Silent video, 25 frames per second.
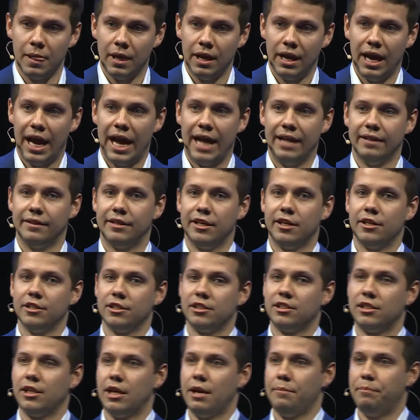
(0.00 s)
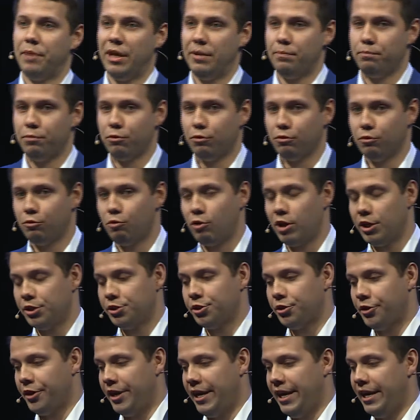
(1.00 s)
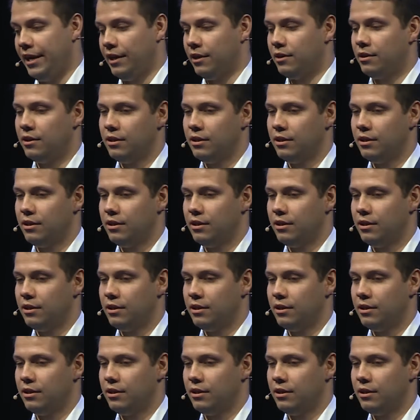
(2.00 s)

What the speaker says: and there's people who are joining